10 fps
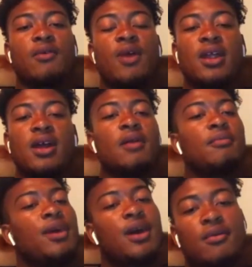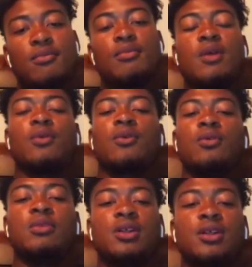right, my
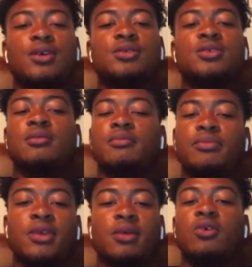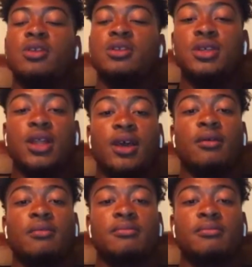recruitment closed. I'm going to Tulane.